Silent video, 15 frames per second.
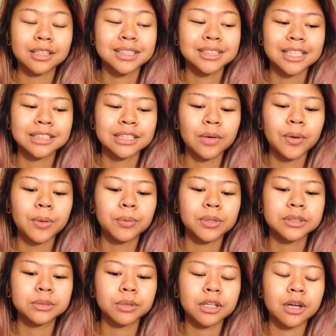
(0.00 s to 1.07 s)
Because that's how I
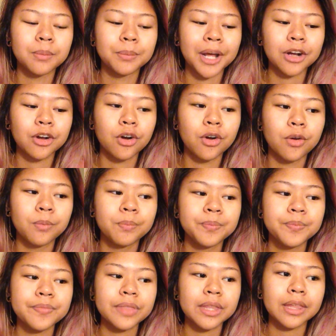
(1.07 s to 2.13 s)
was with Come Back Home
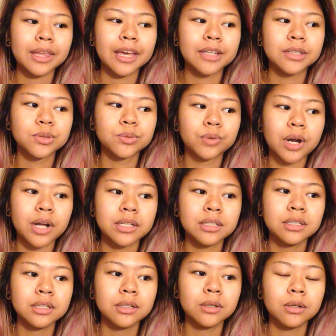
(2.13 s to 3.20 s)
and
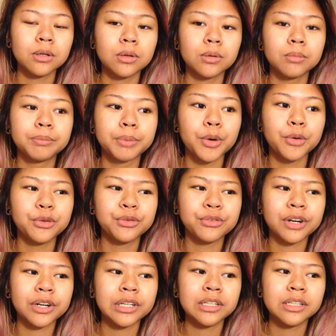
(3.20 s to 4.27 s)
Run, both
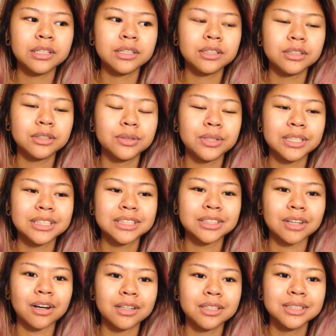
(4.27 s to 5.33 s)
very unique
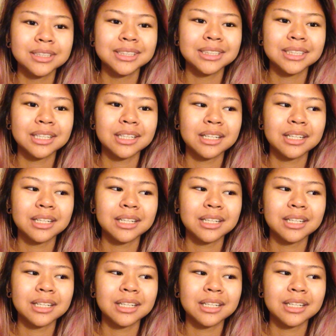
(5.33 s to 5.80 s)
songs.